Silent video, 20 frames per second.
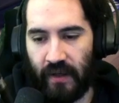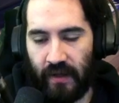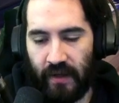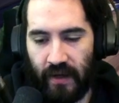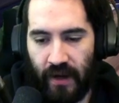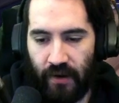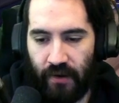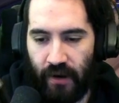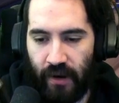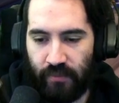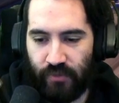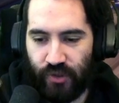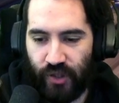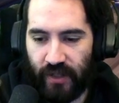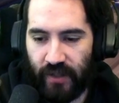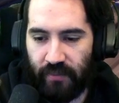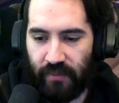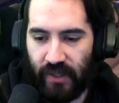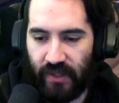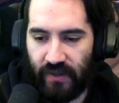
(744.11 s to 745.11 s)
Now I'm trying
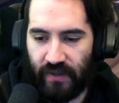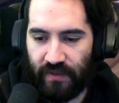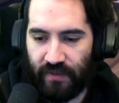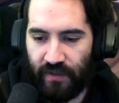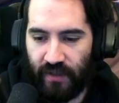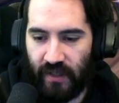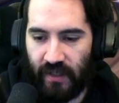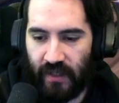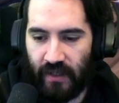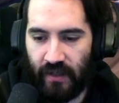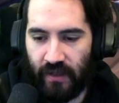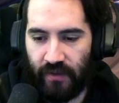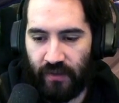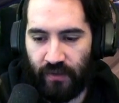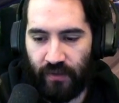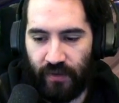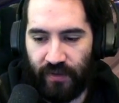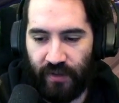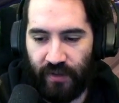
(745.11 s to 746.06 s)
to beat this in 3